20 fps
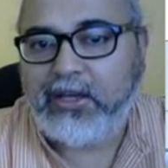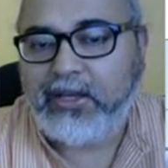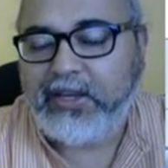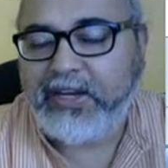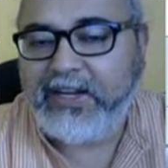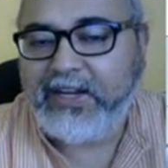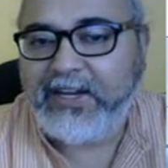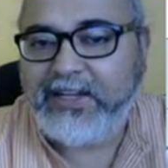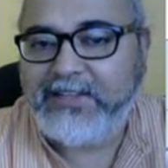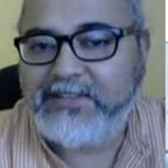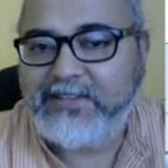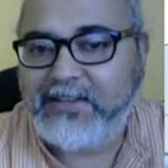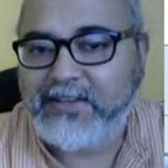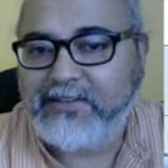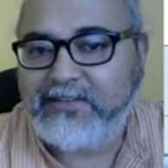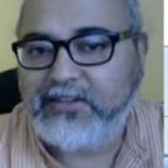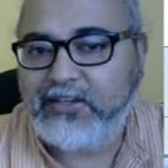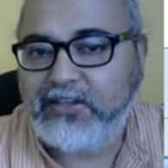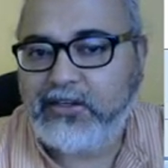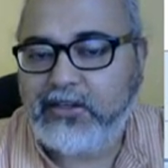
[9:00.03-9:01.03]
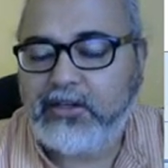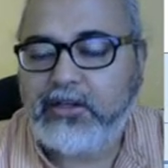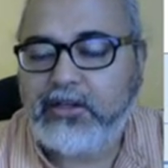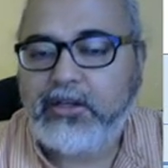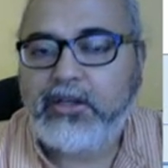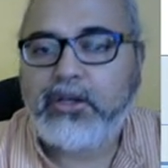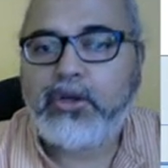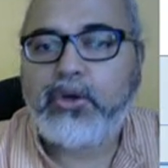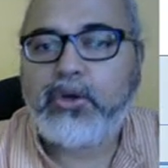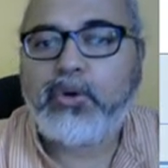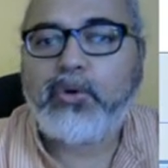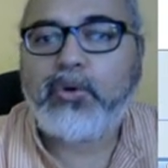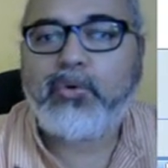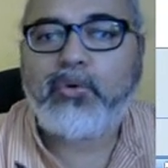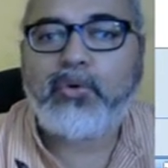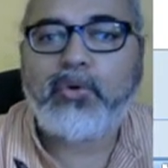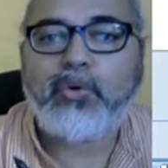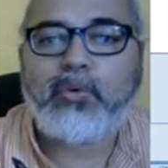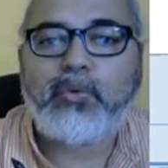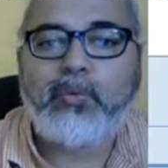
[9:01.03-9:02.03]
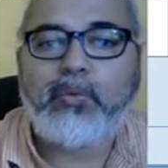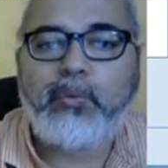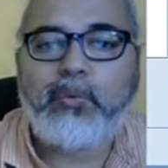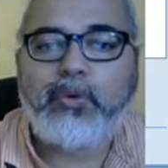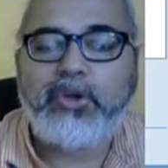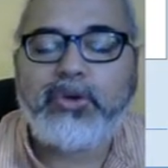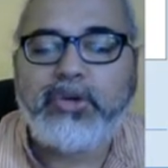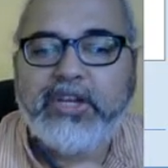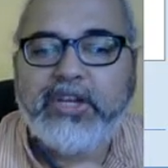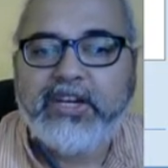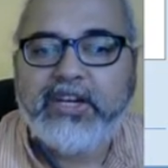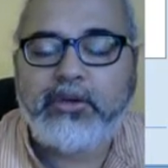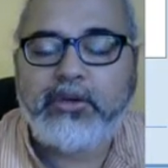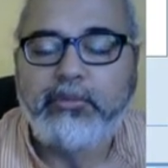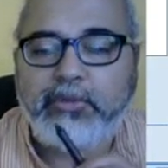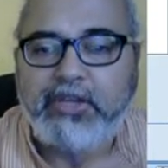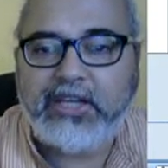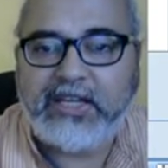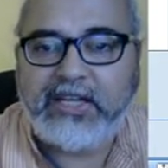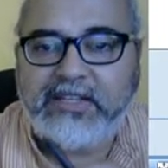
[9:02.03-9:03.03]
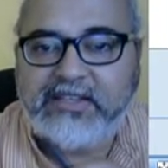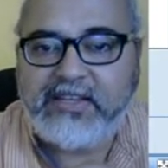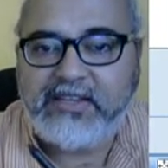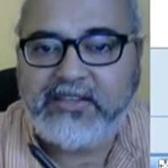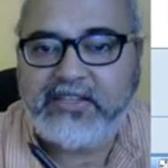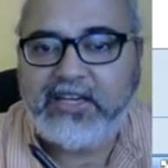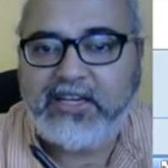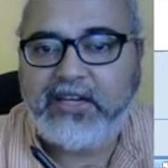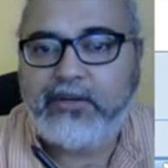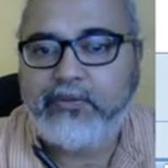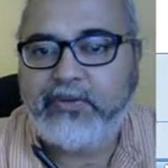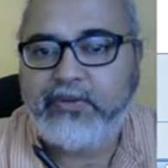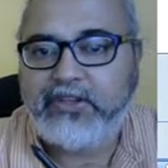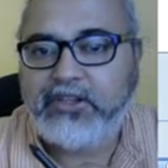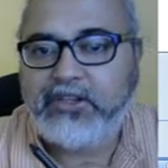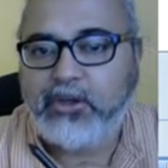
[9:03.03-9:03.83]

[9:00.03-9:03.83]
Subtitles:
indices here. You need to be consistent with the